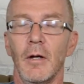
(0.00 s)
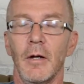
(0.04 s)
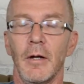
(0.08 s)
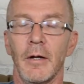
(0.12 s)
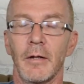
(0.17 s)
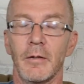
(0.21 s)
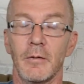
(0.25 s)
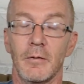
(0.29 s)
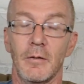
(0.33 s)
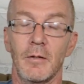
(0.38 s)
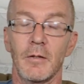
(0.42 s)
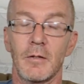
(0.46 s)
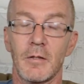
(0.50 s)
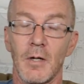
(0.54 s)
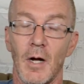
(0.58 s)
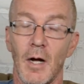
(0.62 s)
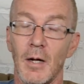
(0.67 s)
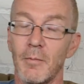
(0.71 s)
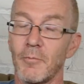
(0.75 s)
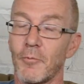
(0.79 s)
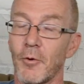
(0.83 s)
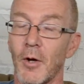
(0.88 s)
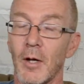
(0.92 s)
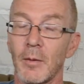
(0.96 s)
And the
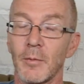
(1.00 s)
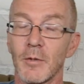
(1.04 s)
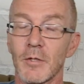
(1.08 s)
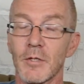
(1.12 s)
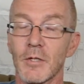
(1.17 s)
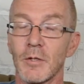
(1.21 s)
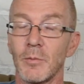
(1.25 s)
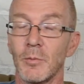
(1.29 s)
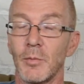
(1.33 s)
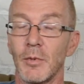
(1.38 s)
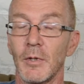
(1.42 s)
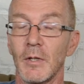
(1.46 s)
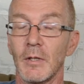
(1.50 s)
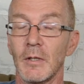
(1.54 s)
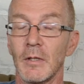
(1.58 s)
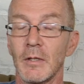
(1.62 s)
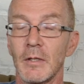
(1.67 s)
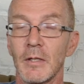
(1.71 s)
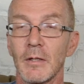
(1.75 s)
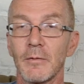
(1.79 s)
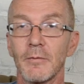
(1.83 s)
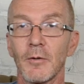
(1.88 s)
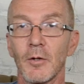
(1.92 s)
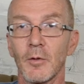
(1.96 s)
time frame is completely
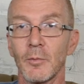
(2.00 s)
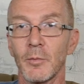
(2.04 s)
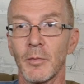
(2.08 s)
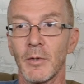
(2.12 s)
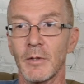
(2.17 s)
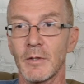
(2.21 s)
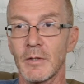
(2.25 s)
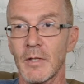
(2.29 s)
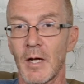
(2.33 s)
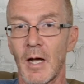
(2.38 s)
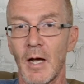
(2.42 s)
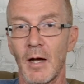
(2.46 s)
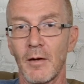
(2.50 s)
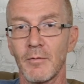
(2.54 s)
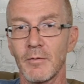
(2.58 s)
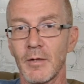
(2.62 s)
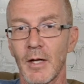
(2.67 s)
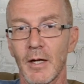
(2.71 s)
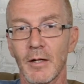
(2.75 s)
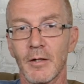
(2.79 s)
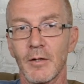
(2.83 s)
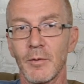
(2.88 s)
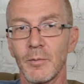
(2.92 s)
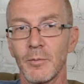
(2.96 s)
different, but to have
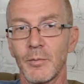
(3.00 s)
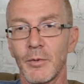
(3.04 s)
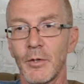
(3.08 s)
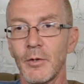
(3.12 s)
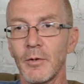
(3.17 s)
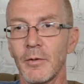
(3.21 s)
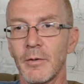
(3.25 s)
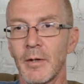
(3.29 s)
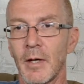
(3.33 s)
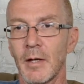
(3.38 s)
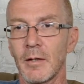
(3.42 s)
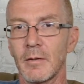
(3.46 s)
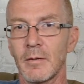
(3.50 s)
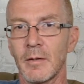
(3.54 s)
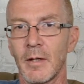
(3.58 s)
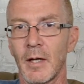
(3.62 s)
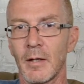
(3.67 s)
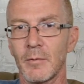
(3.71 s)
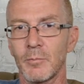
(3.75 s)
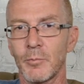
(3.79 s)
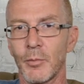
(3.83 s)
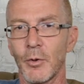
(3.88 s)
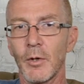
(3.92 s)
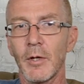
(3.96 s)
that
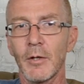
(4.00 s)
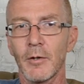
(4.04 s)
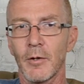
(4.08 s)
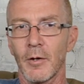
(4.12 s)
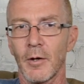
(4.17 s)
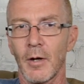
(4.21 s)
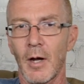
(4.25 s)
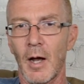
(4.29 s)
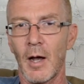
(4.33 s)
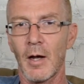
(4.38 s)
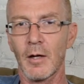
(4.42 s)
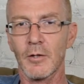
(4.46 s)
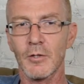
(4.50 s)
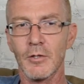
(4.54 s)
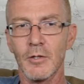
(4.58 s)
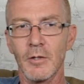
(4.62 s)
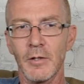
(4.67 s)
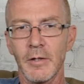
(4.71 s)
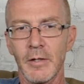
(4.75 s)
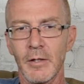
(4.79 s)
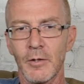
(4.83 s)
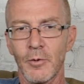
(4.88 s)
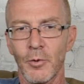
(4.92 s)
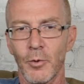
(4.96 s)
that printer
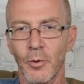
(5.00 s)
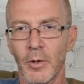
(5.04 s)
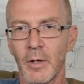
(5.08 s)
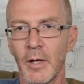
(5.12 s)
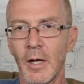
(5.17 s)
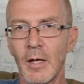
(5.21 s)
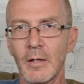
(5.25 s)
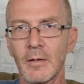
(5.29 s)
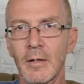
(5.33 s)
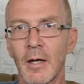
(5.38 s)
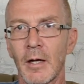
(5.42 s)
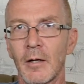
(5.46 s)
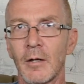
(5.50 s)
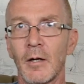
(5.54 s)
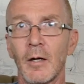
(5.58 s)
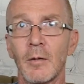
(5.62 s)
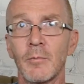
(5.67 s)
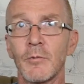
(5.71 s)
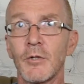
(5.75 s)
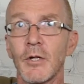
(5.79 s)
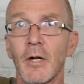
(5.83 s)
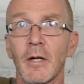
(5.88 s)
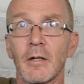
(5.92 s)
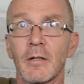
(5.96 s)
actually create that
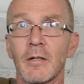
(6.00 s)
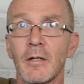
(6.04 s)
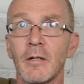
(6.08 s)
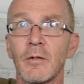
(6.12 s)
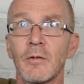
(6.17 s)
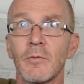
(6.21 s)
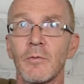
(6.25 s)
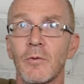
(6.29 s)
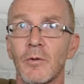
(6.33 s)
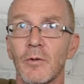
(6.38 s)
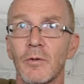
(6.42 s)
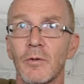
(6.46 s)
object in